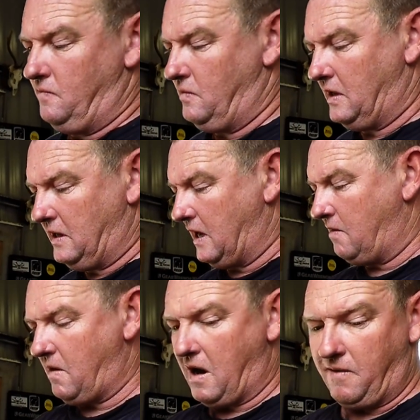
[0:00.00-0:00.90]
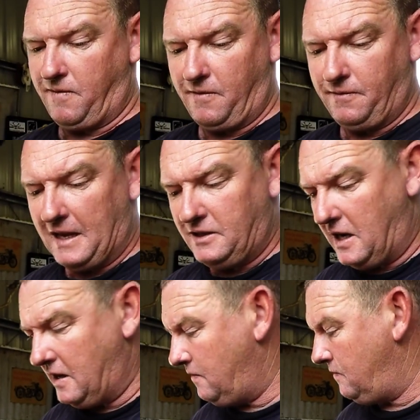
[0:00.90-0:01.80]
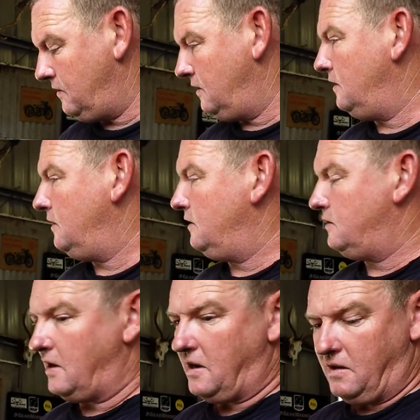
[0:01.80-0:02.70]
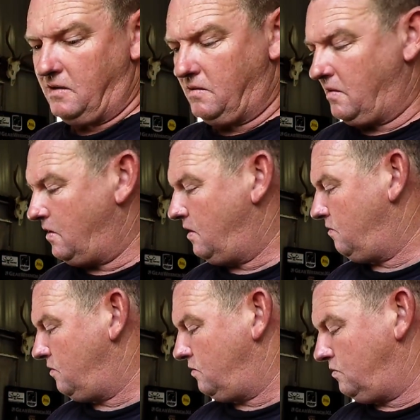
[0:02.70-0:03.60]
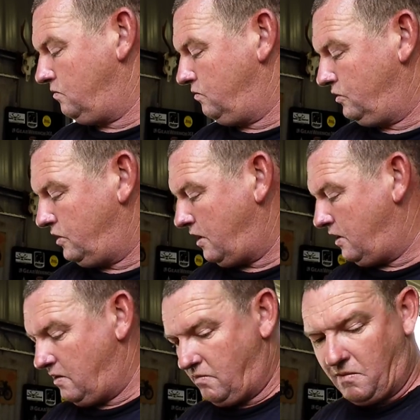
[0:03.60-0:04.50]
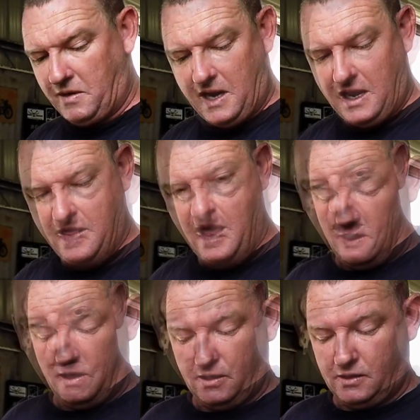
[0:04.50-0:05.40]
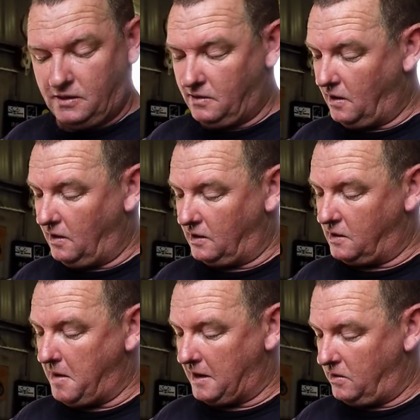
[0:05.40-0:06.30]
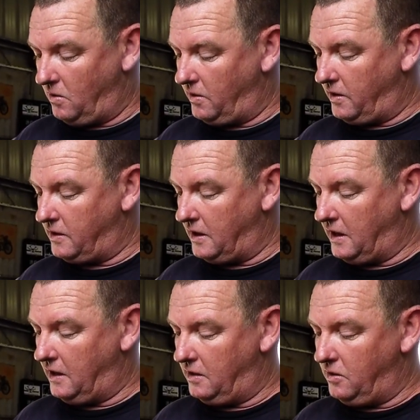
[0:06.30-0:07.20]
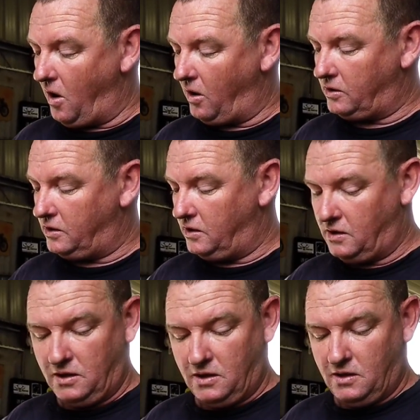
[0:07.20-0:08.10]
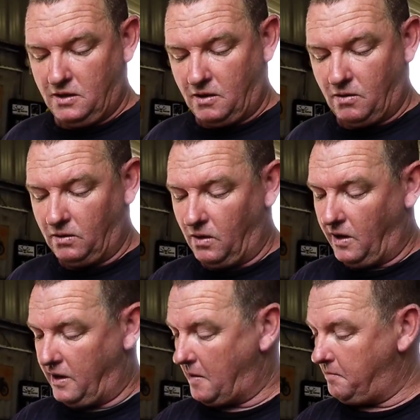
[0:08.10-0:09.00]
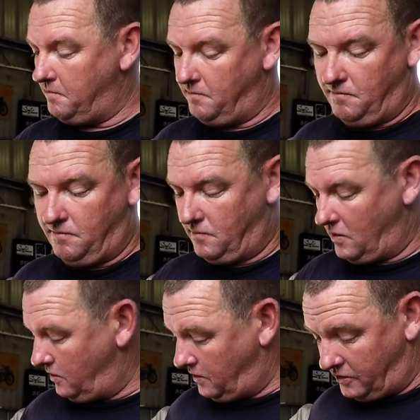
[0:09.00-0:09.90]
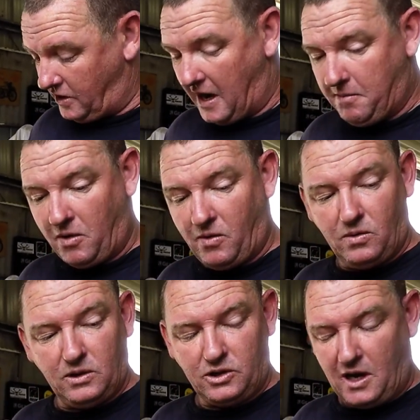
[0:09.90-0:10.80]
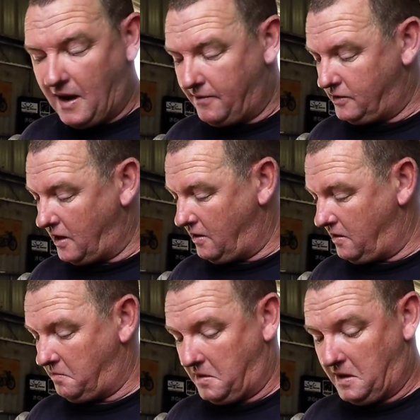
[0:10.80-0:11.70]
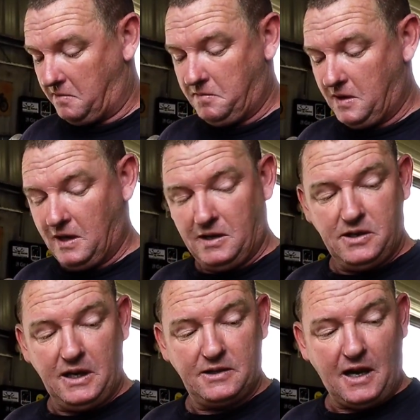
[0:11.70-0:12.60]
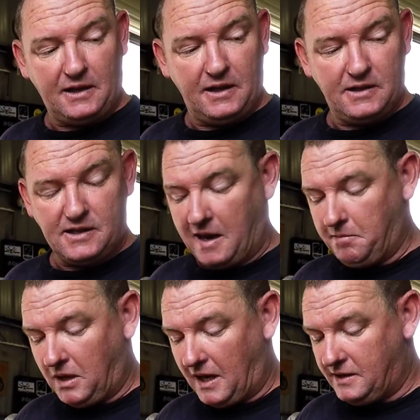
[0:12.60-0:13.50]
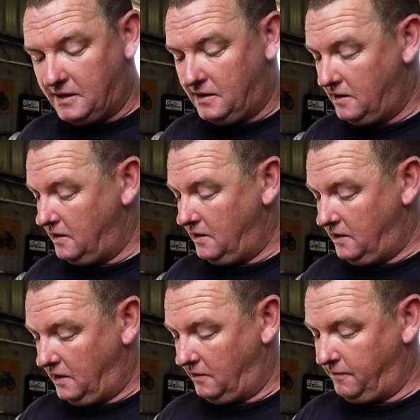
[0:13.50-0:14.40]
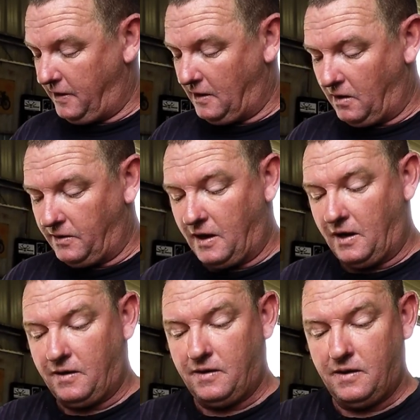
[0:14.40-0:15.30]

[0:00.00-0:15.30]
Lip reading: We're going to get ready for fletching, so I will show you what we need there. I like to make sure that the nocks are all lined up the same on all the shafts, so that it's in exactly the same place. You can feel on the